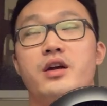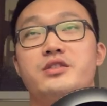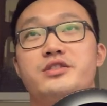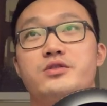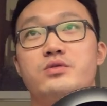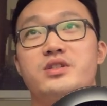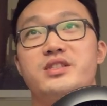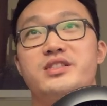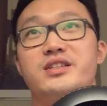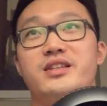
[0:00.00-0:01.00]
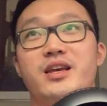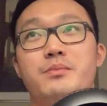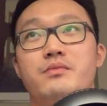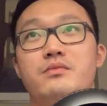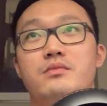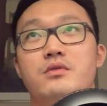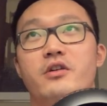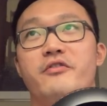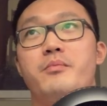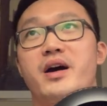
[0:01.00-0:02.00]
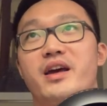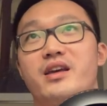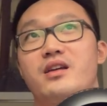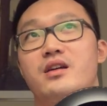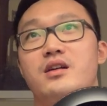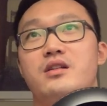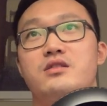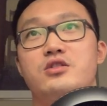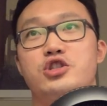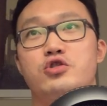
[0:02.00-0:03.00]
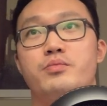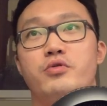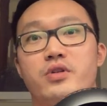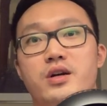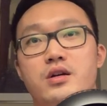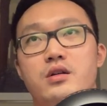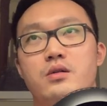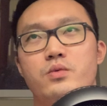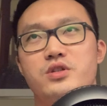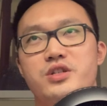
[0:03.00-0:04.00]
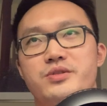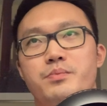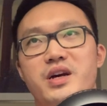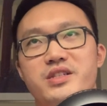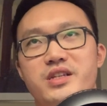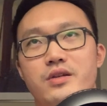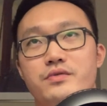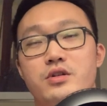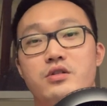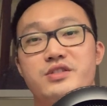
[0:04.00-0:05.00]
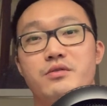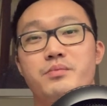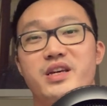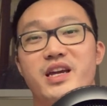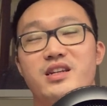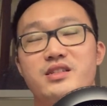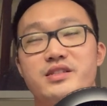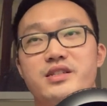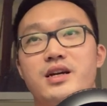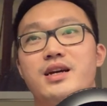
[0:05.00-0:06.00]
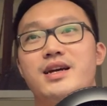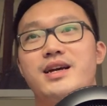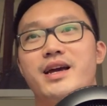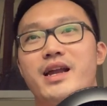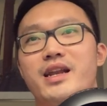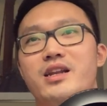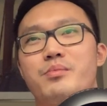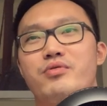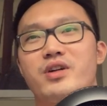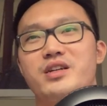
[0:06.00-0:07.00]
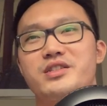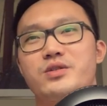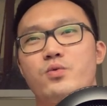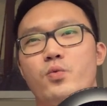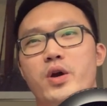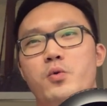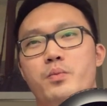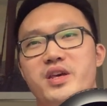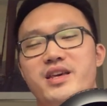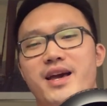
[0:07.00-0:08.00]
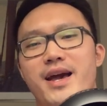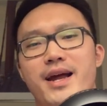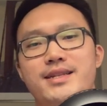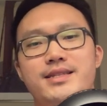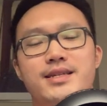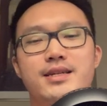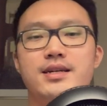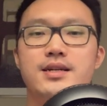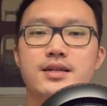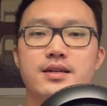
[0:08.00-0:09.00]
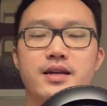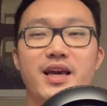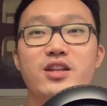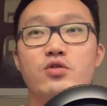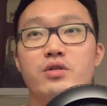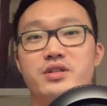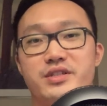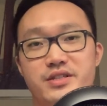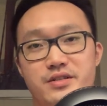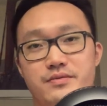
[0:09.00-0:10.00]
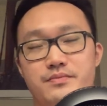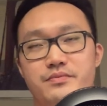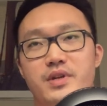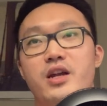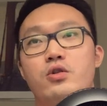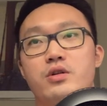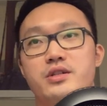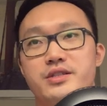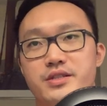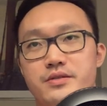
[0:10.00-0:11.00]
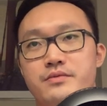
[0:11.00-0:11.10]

so this is the name of my digital product, which is Best Canva Course for Beginners. And then the price will be at $8. $8.